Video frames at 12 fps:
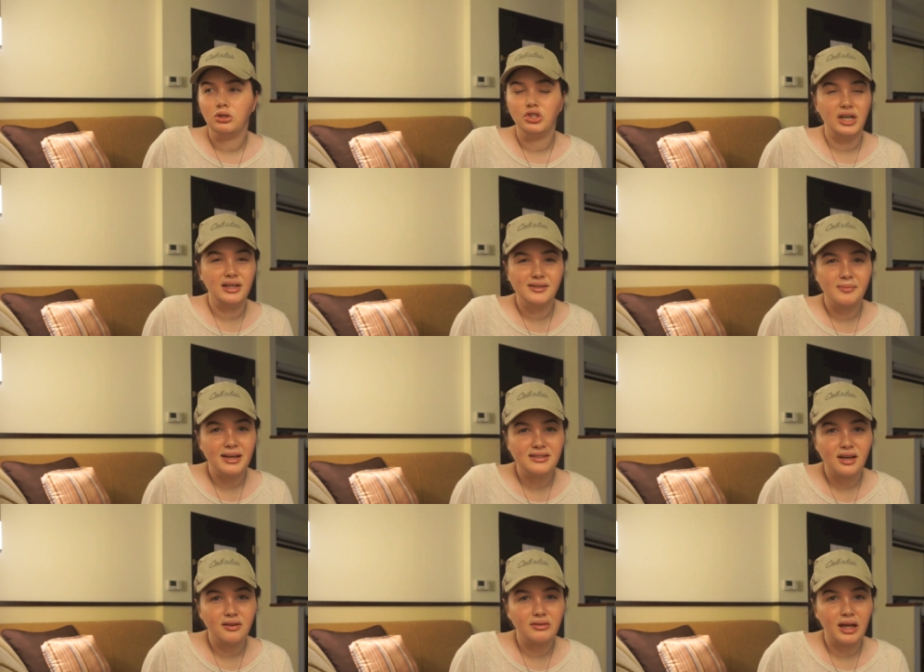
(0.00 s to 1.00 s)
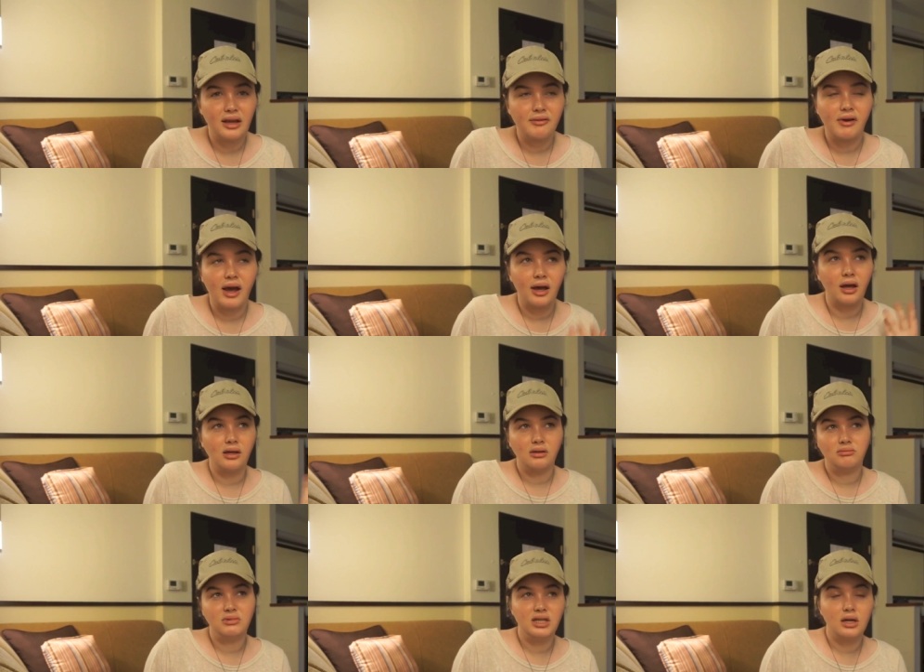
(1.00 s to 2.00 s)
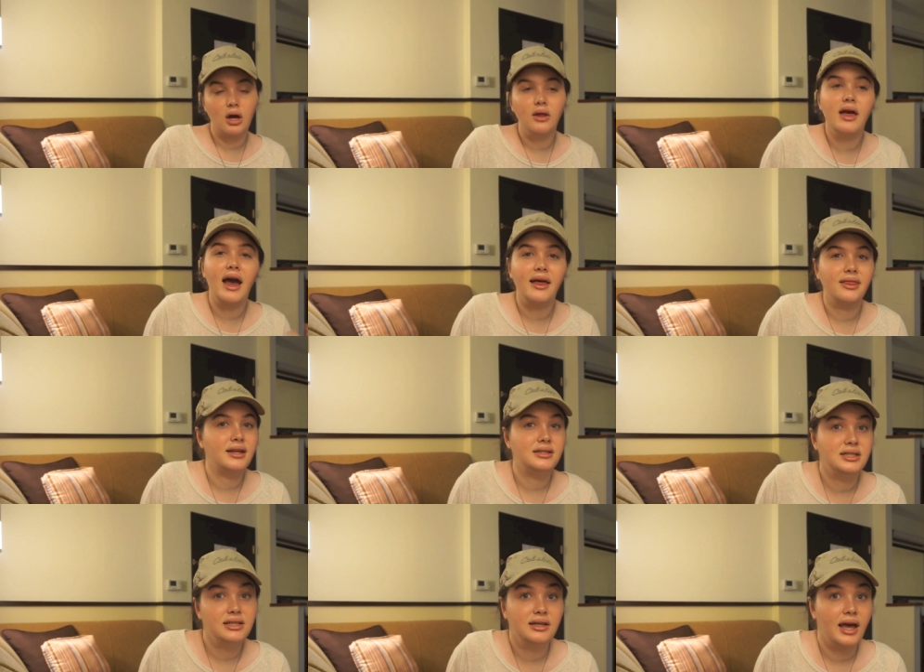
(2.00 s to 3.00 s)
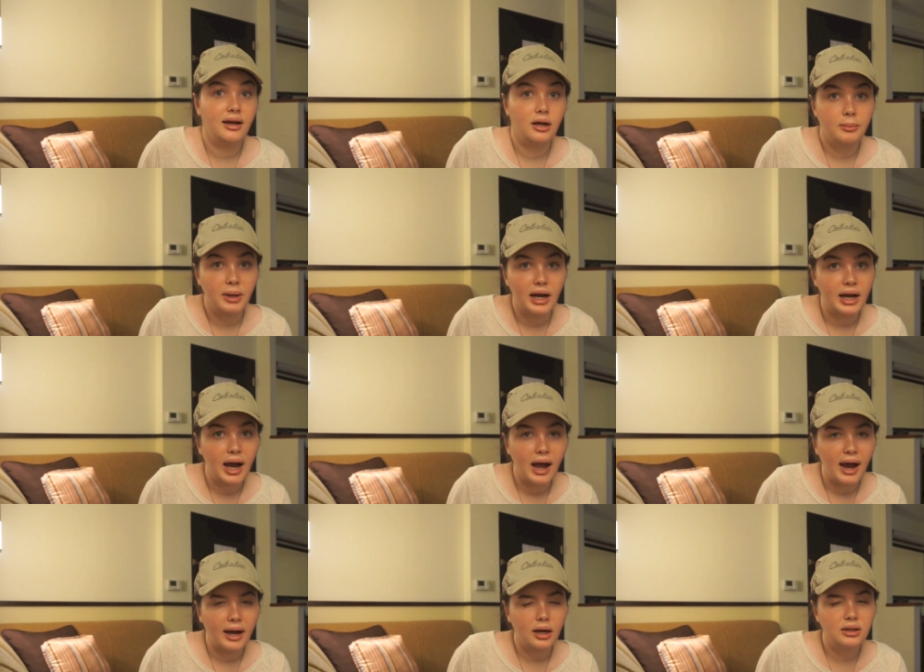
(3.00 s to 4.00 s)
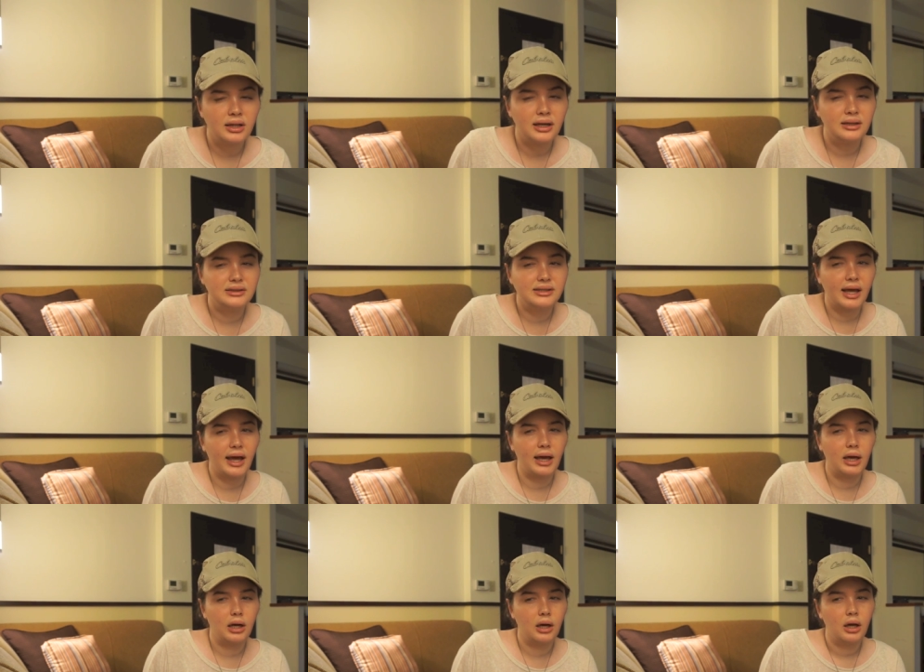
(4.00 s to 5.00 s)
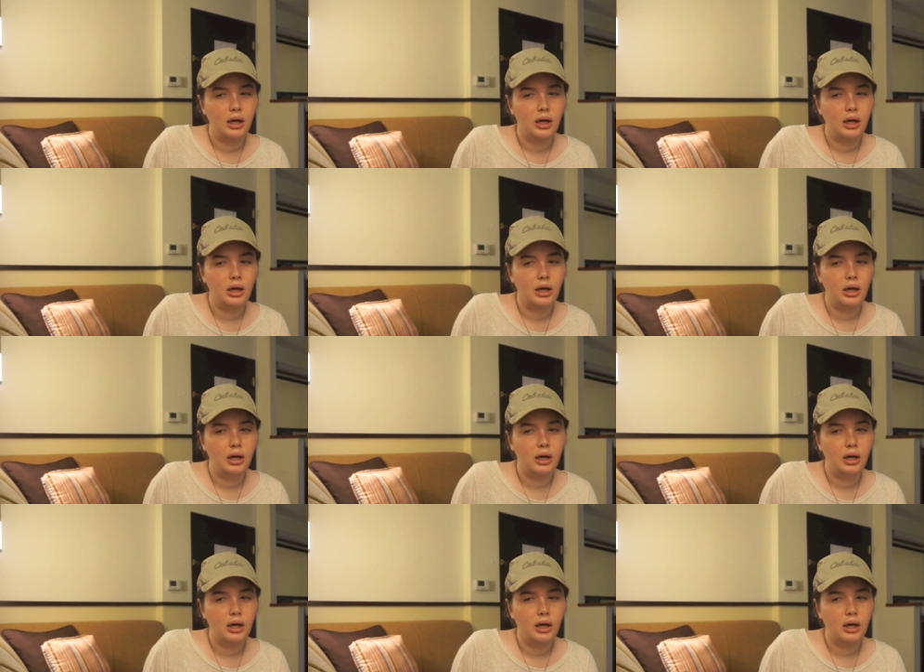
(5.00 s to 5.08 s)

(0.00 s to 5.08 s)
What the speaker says: jinx myself. Like, if I did all that and then didn't end up getting hired, then it's like